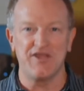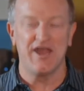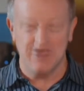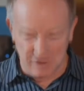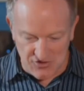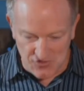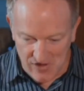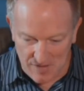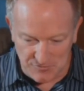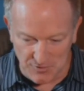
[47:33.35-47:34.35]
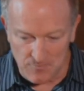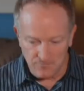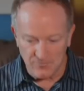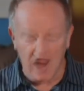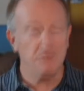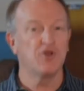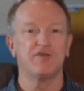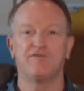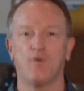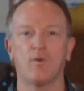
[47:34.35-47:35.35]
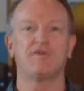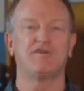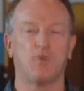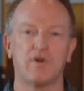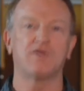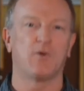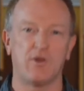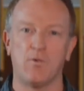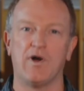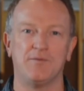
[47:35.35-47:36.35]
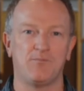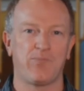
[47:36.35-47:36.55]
the end of each chapter. I'm looking forward to 2021.